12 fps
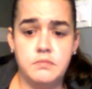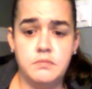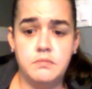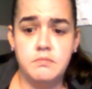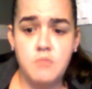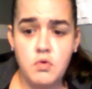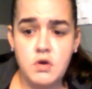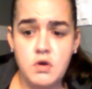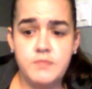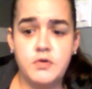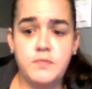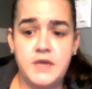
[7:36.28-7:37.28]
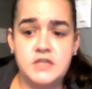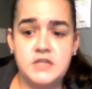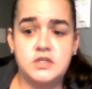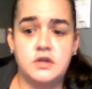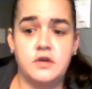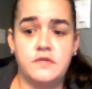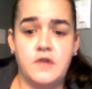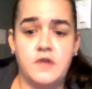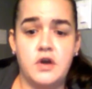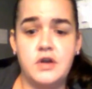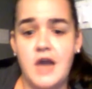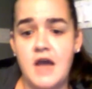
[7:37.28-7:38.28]
More probationers
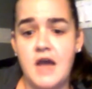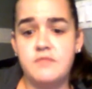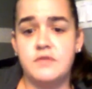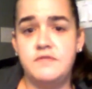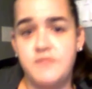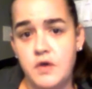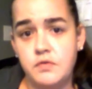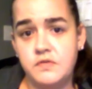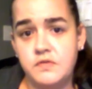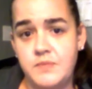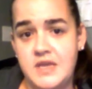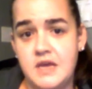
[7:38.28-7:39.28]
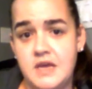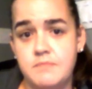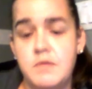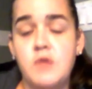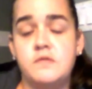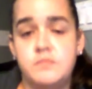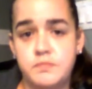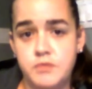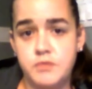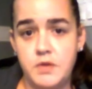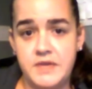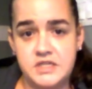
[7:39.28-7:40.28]
are not revoked because most
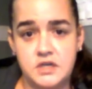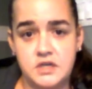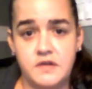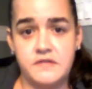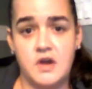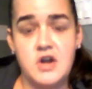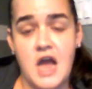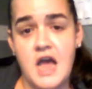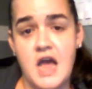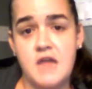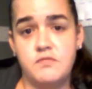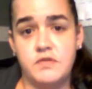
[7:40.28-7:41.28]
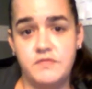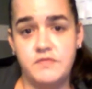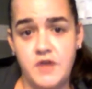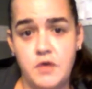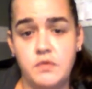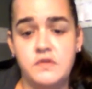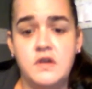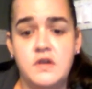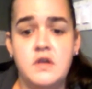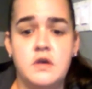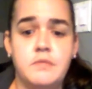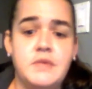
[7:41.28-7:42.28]
probationers are not revoked
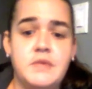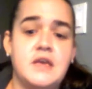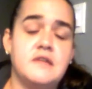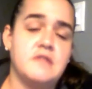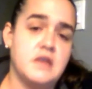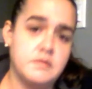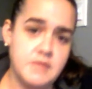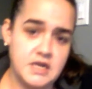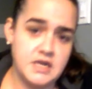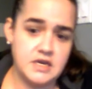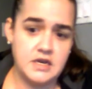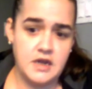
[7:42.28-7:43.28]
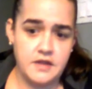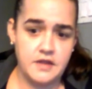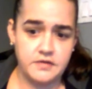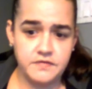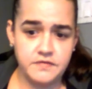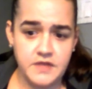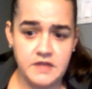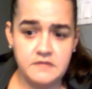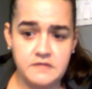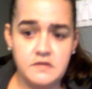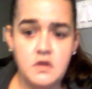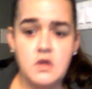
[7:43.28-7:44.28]
because they committed another
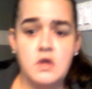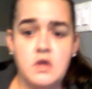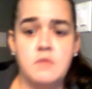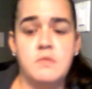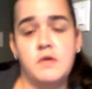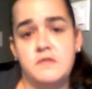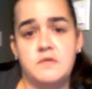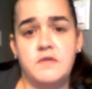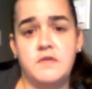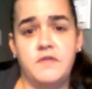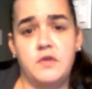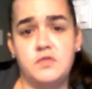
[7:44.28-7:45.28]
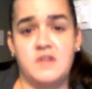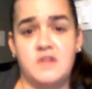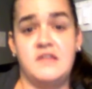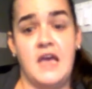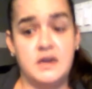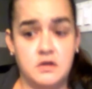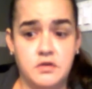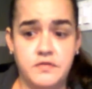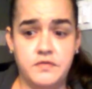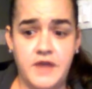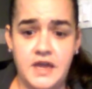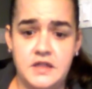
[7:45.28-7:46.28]
offense. Most are revoked on
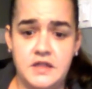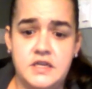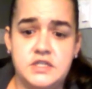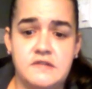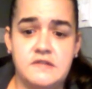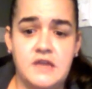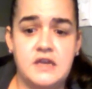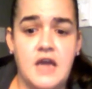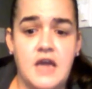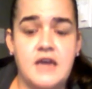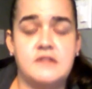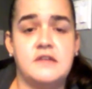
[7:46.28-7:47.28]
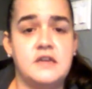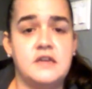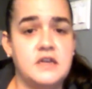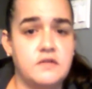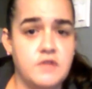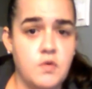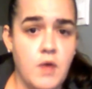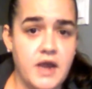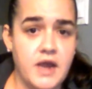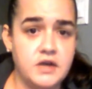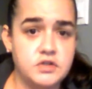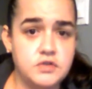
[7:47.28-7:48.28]
technical violations like not attending a
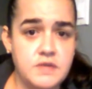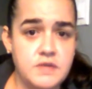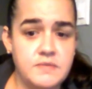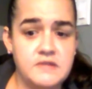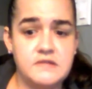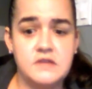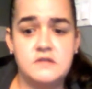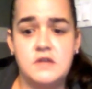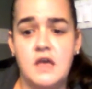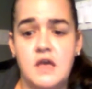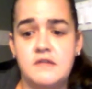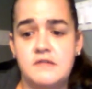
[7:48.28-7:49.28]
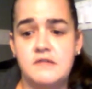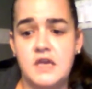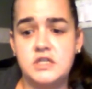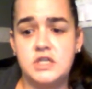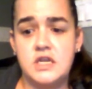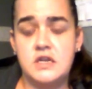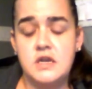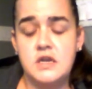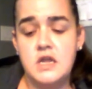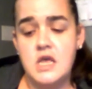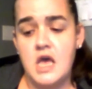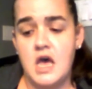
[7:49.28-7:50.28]
required treatment session
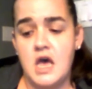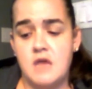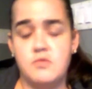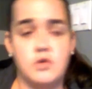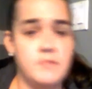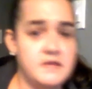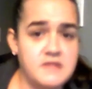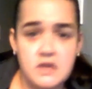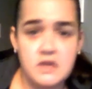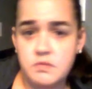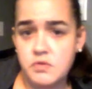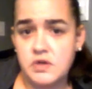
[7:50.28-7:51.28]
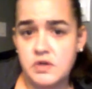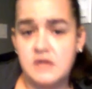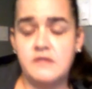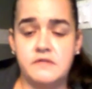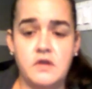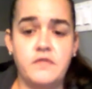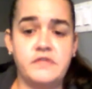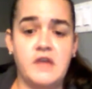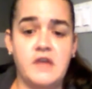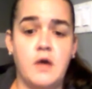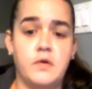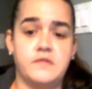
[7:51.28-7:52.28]
or missing community service
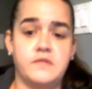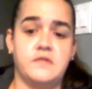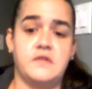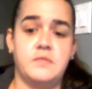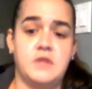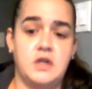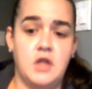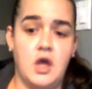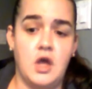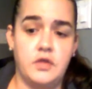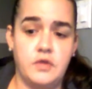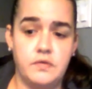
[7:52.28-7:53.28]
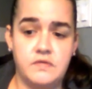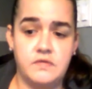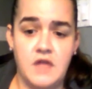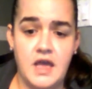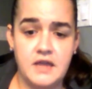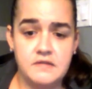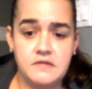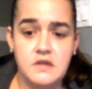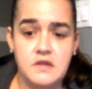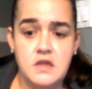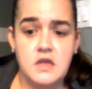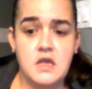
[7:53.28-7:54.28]
hours or something along those
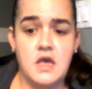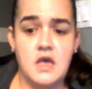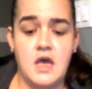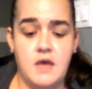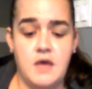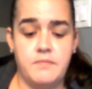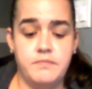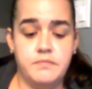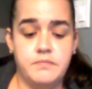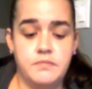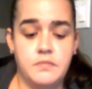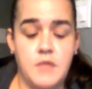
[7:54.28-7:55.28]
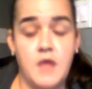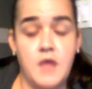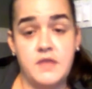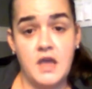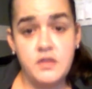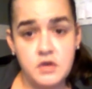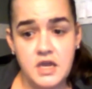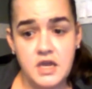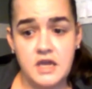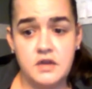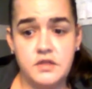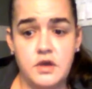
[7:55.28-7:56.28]
lines. On the other
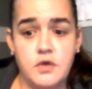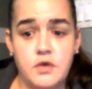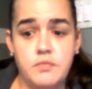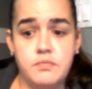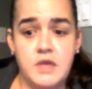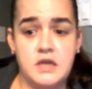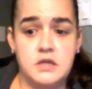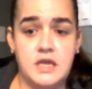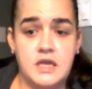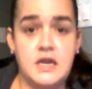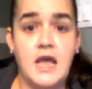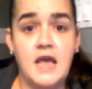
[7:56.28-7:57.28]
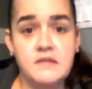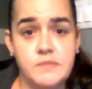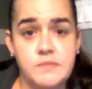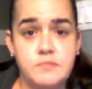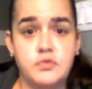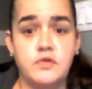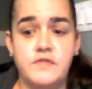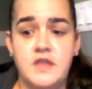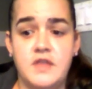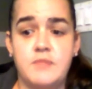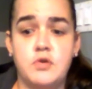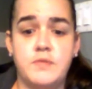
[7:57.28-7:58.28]
hand, though, it has been proven
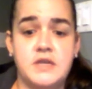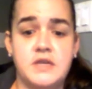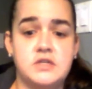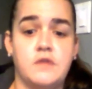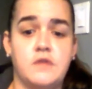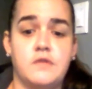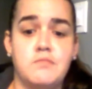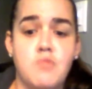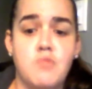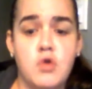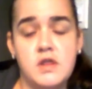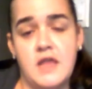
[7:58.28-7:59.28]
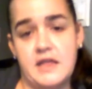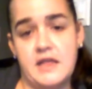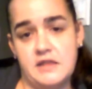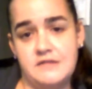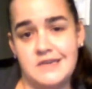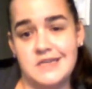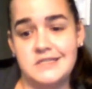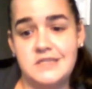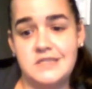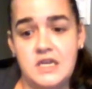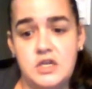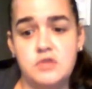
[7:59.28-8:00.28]
that probationers are more likely to
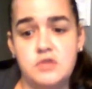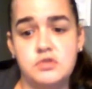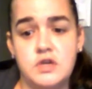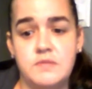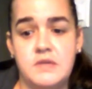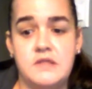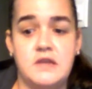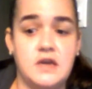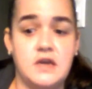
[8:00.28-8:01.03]
continue treatment than